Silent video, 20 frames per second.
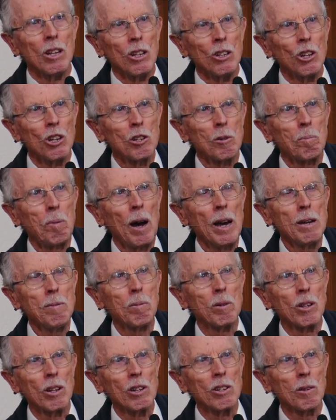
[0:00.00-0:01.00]
This
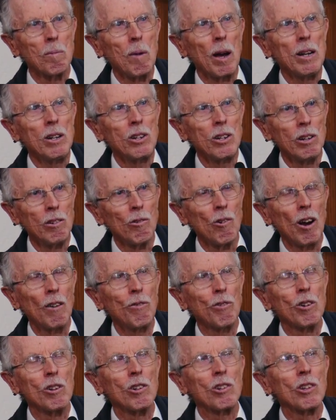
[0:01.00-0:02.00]
paper that's mentioned, reference